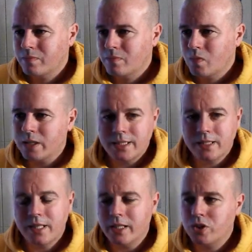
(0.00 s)
And so that's the
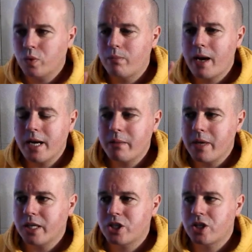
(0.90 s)
thing. So when Marty
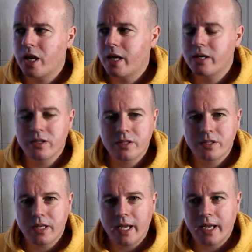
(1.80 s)
makes changes
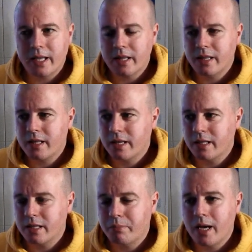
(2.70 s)
in
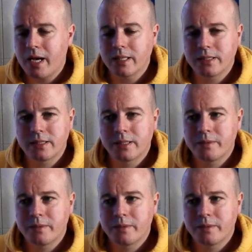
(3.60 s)
the past,